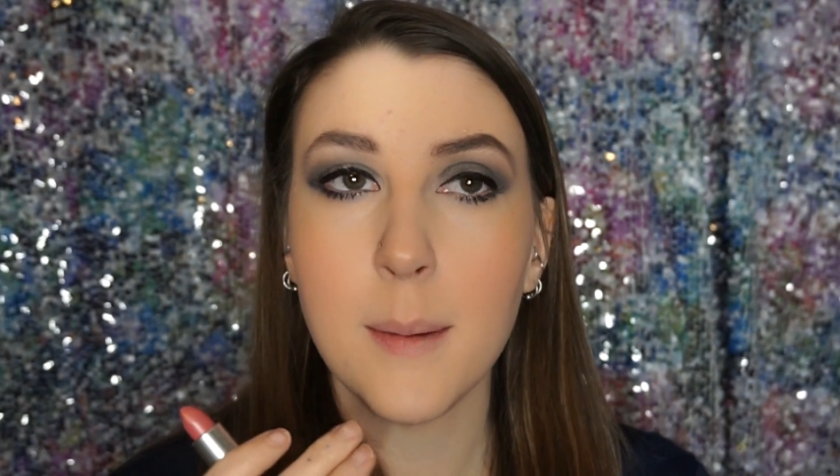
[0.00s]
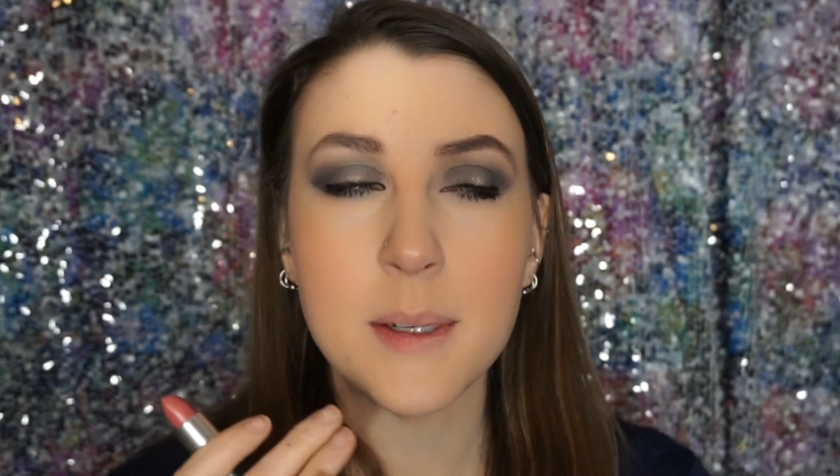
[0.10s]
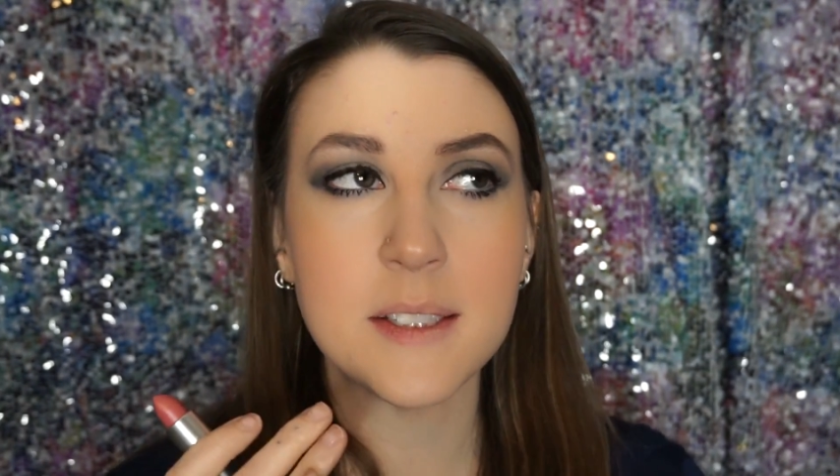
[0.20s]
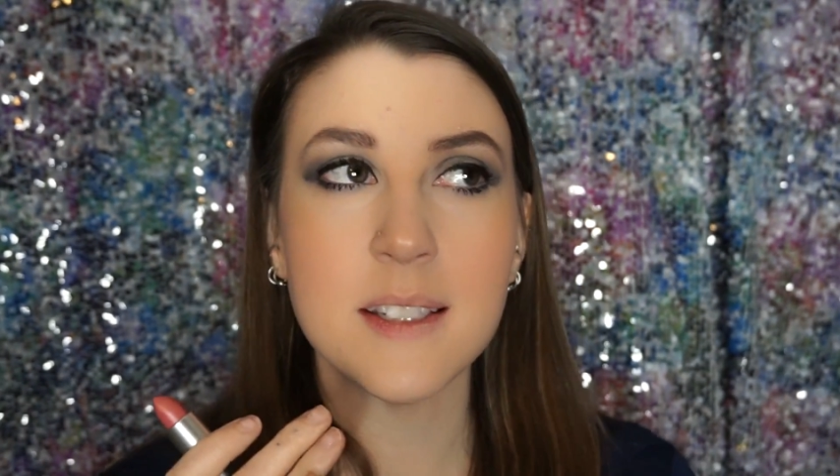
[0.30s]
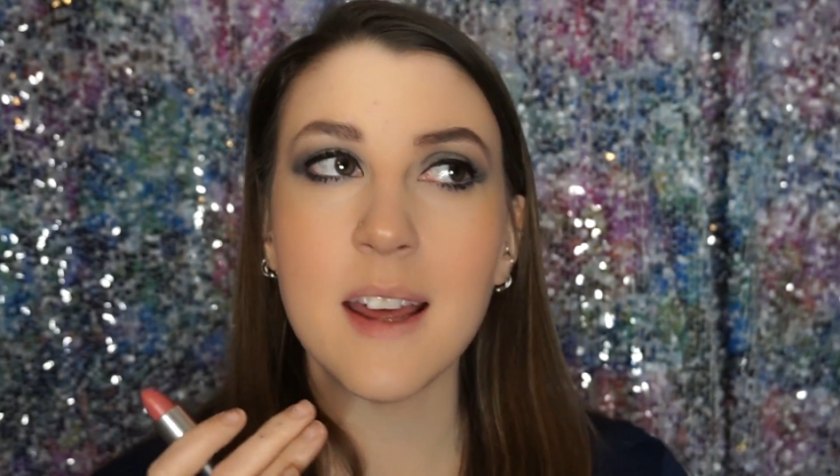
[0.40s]

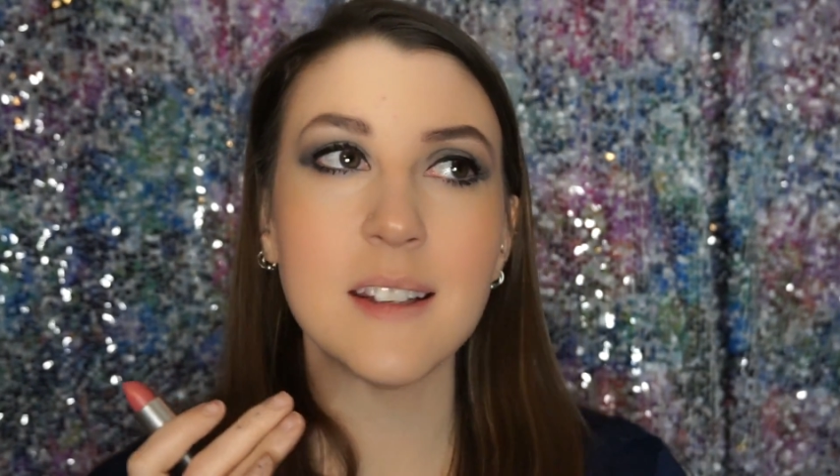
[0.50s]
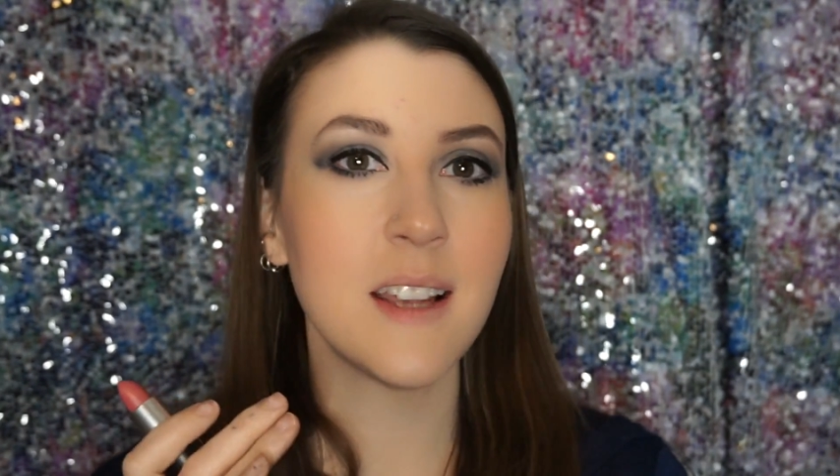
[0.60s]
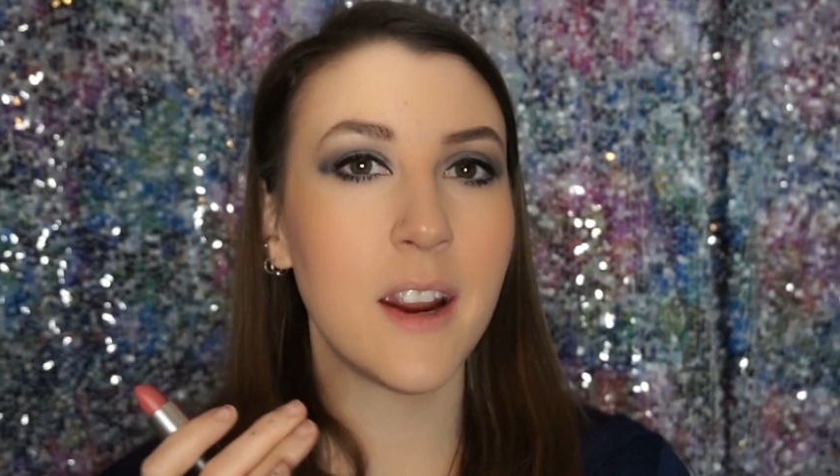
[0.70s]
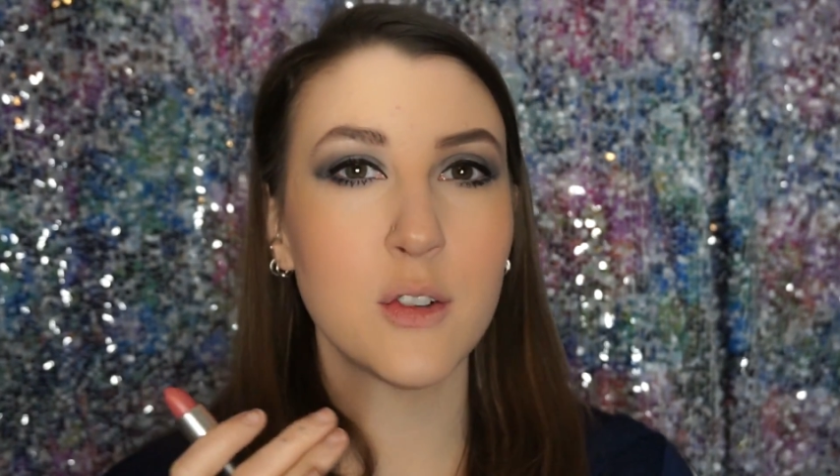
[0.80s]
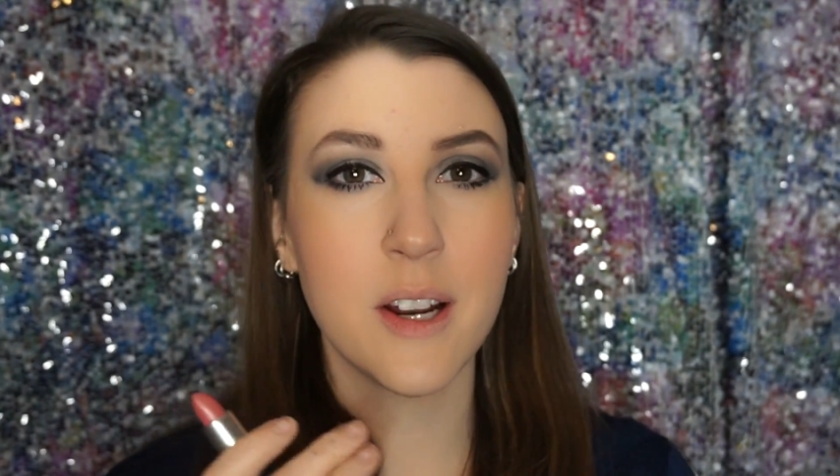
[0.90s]
It's not as
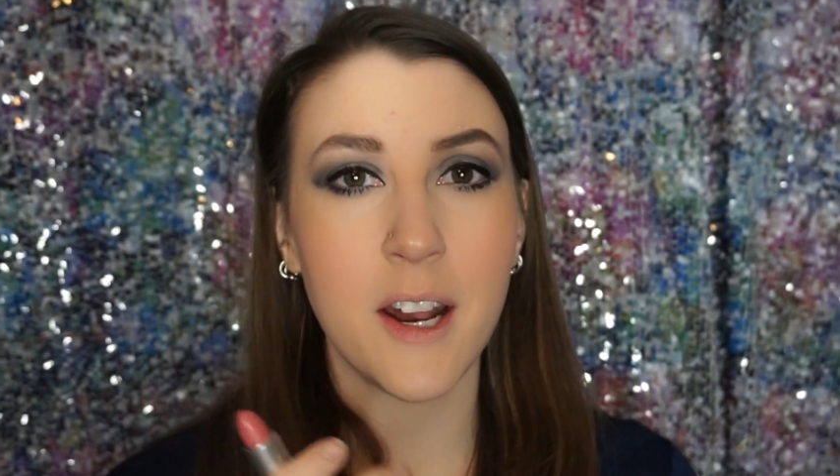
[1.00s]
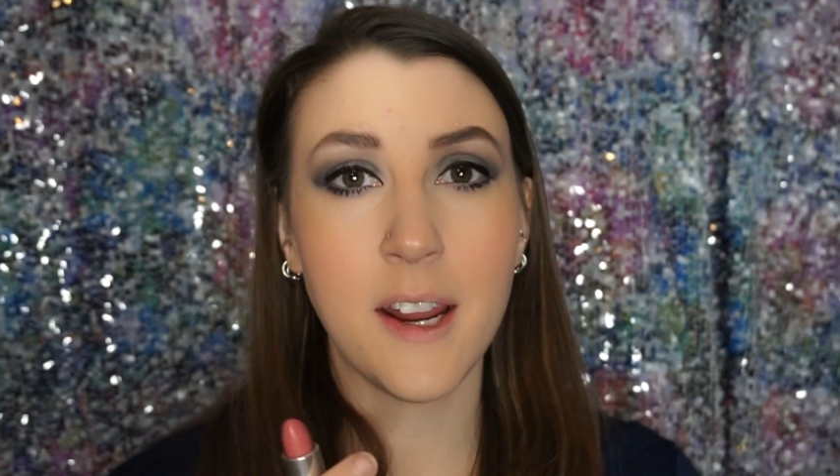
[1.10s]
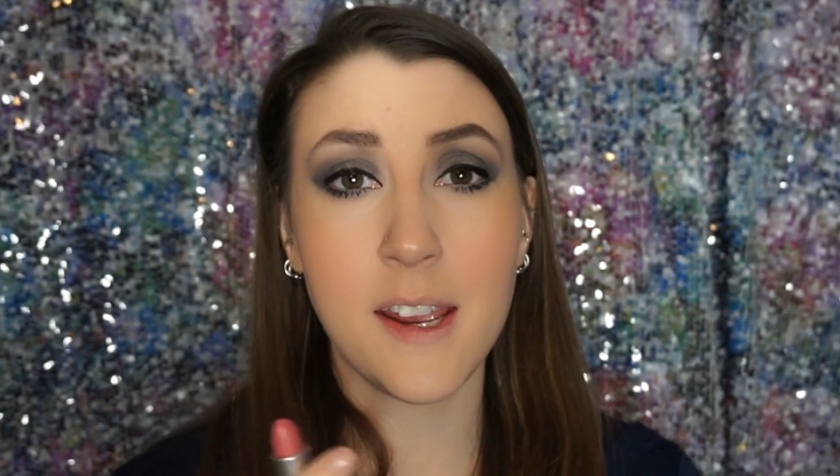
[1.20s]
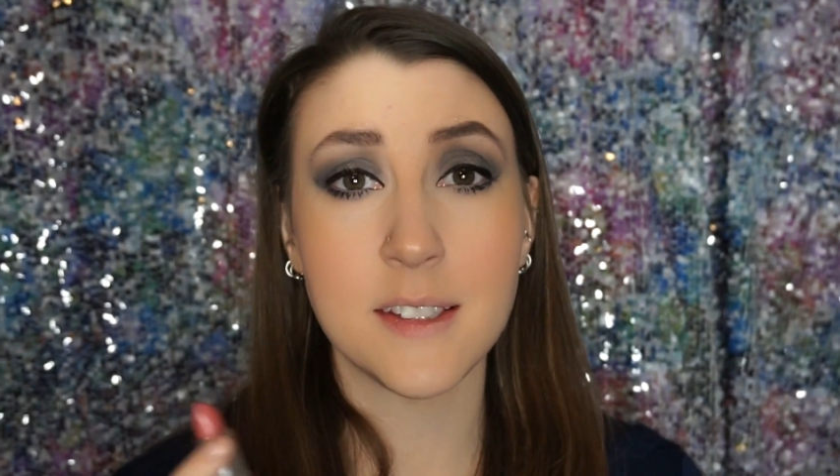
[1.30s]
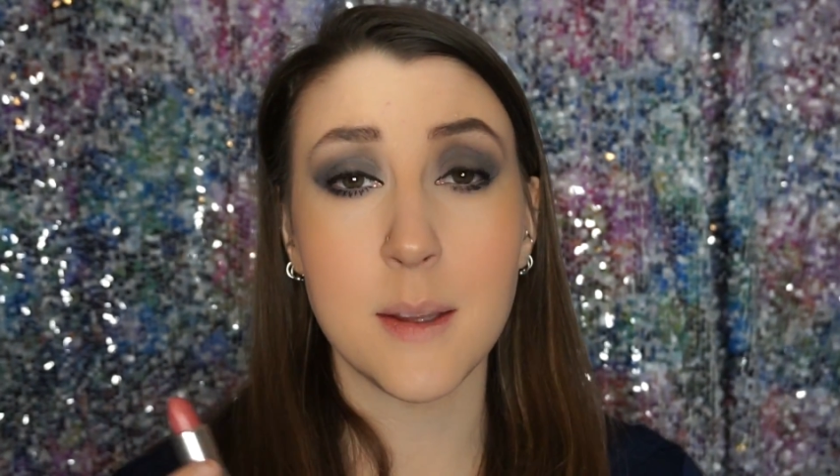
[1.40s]

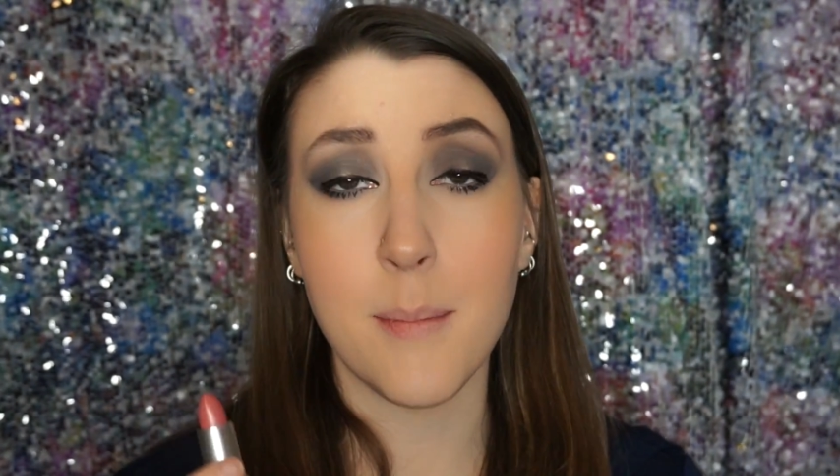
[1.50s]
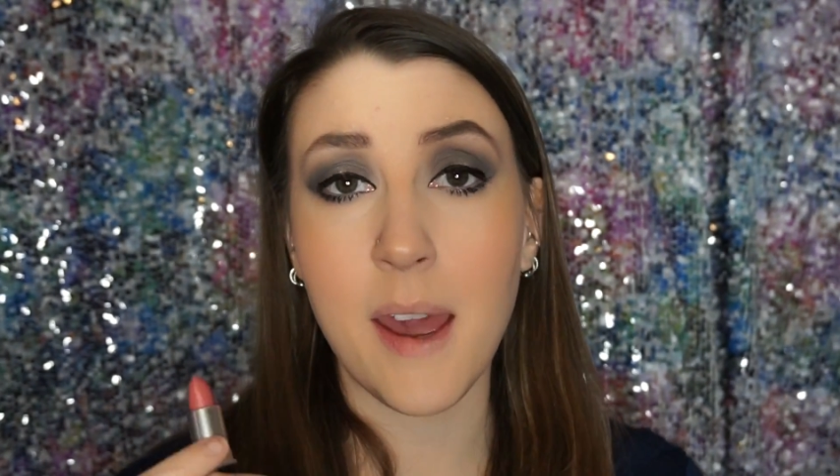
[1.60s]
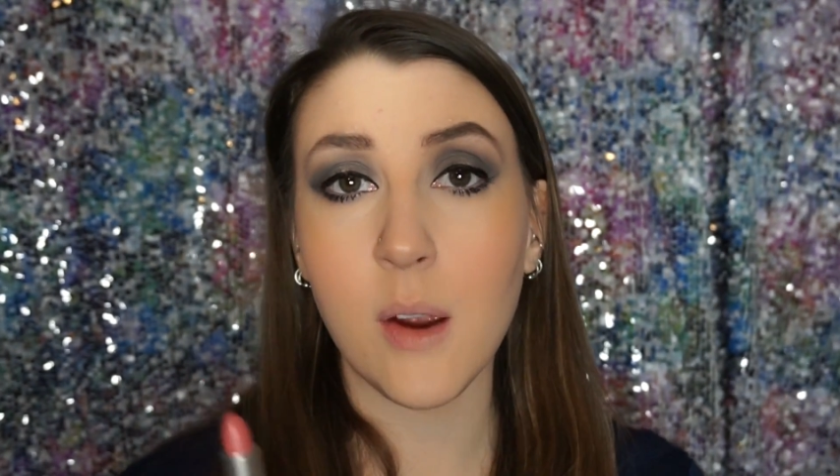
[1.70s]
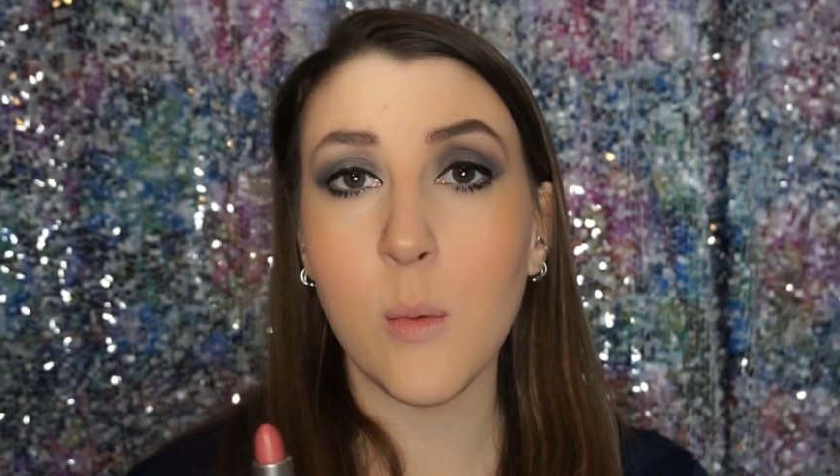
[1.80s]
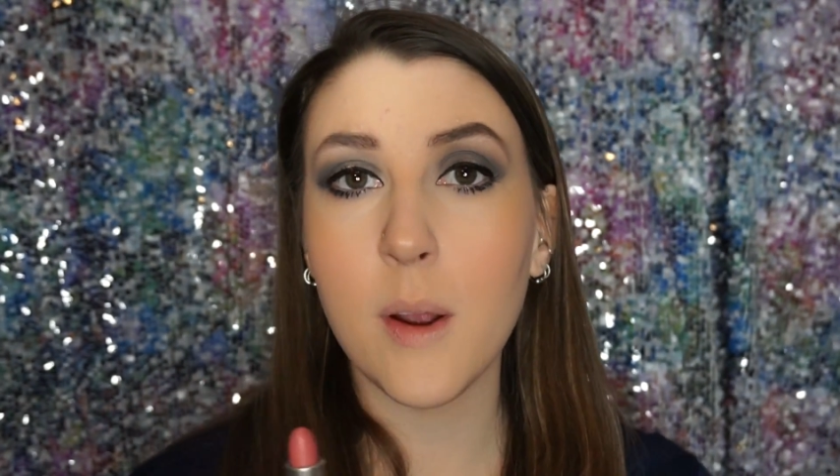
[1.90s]
hydrating as the
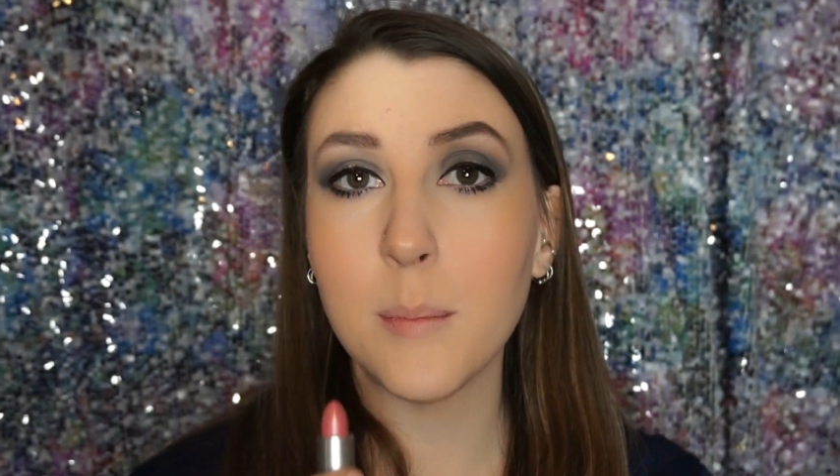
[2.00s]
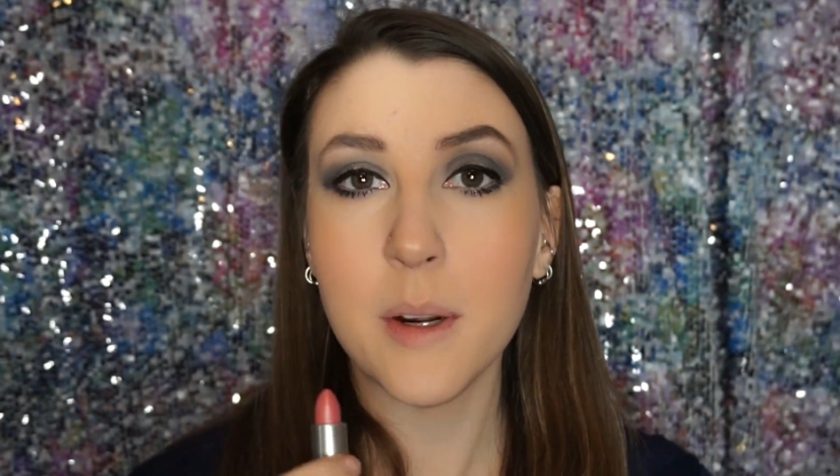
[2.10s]
MAC one,